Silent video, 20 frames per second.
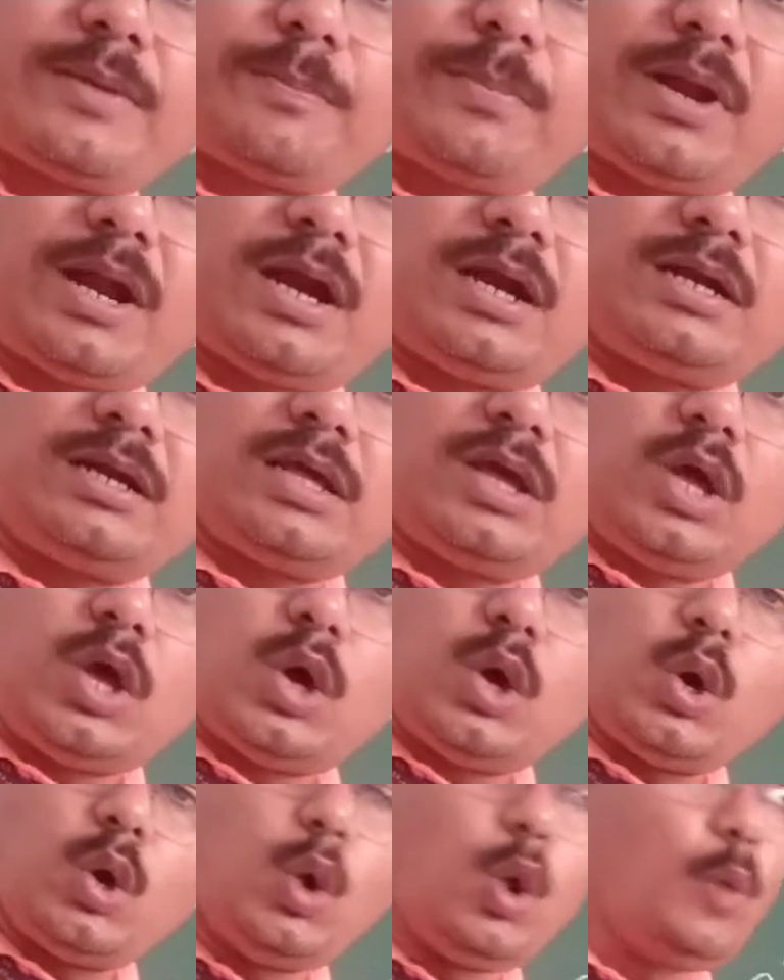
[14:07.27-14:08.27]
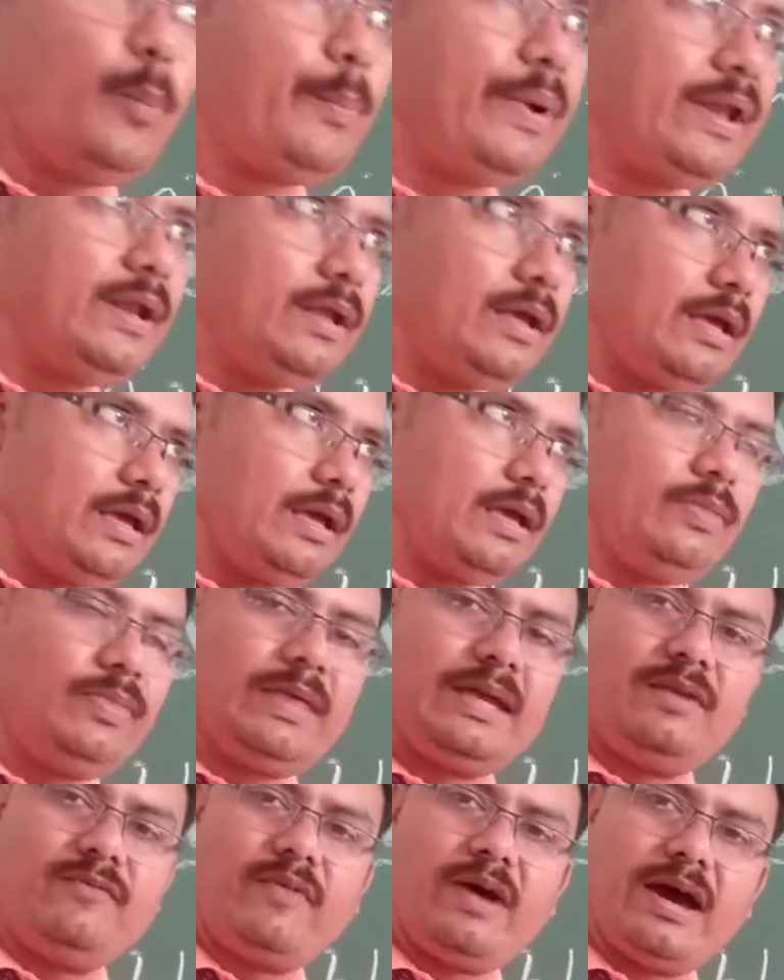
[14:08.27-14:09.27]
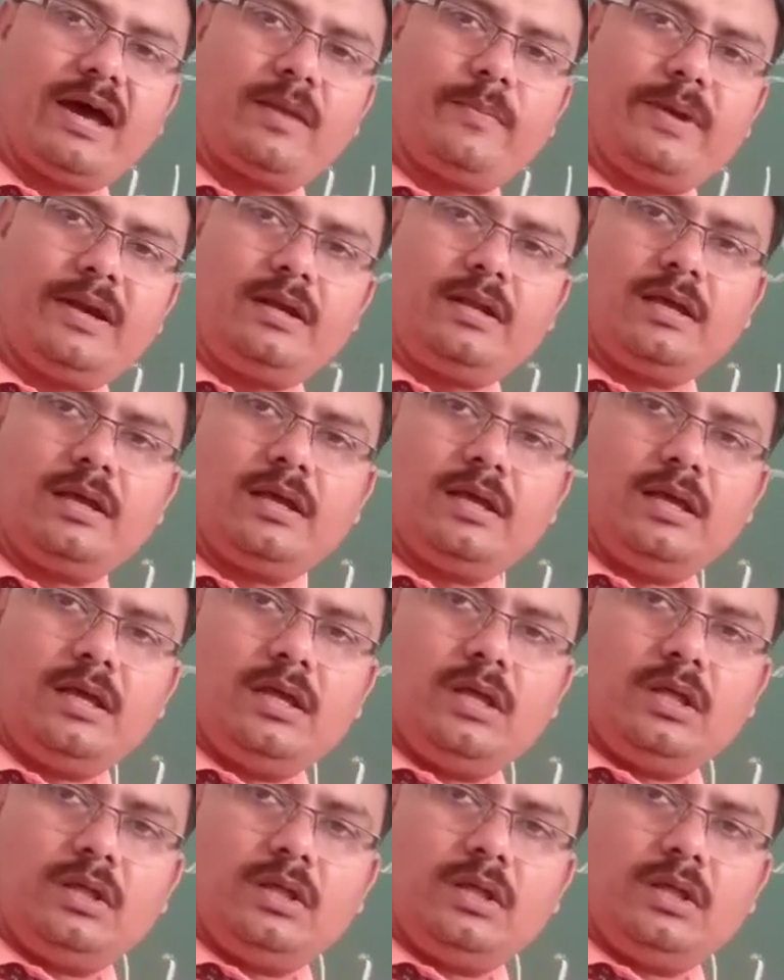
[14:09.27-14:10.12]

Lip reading: plant open in the environment